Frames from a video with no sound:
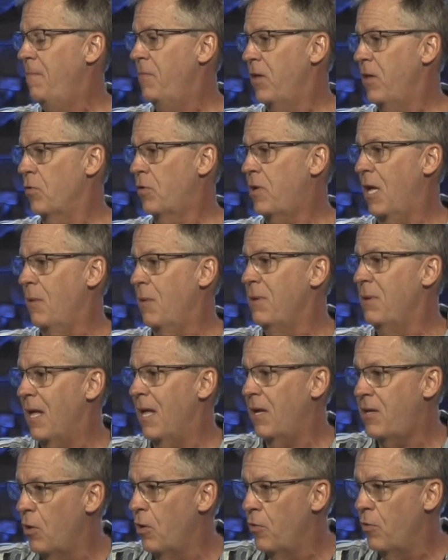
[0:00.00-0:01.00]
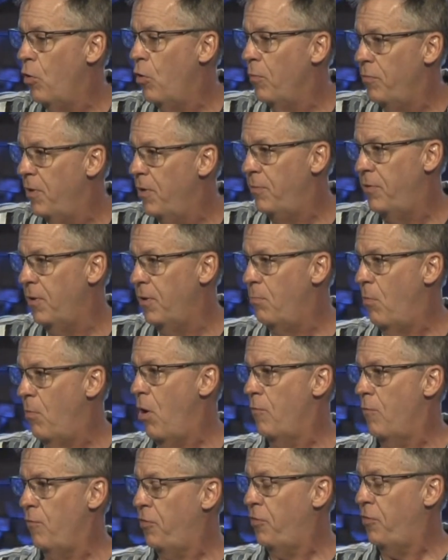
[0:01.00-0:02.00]
It'll kind of be like, you know, the whole the, the
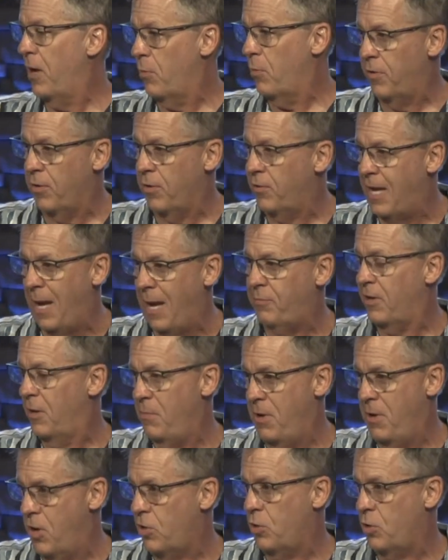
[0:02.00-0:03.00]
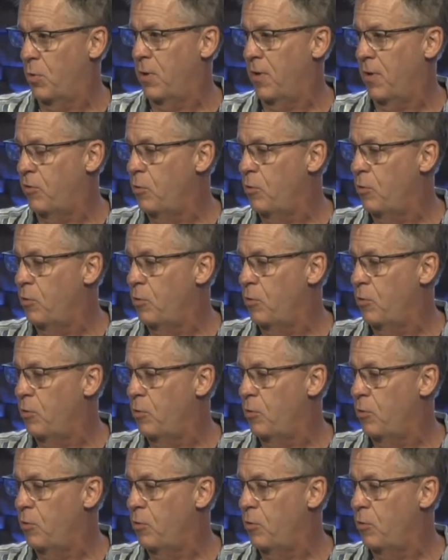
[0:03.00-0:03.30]
Marvel thing with the Captain America, whatever.